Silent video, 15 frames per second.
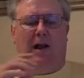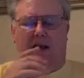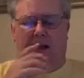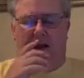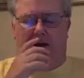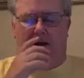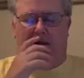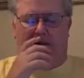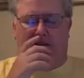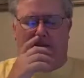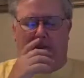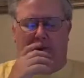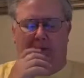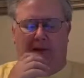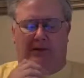out
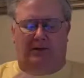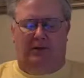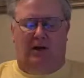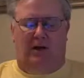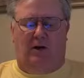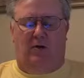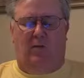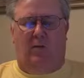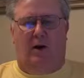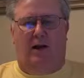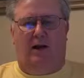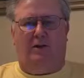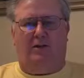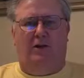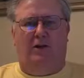is not quite
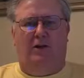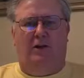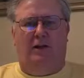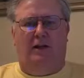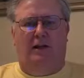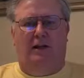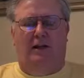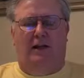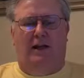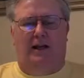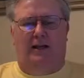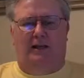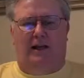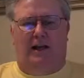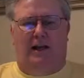as good
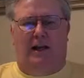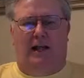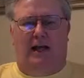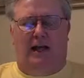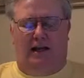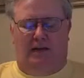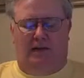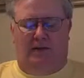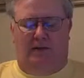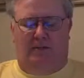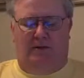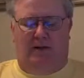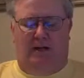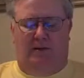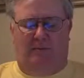as I'd like
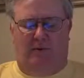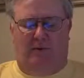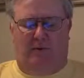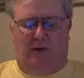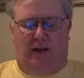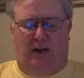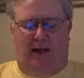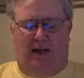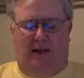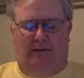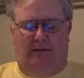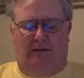sometimes on the live.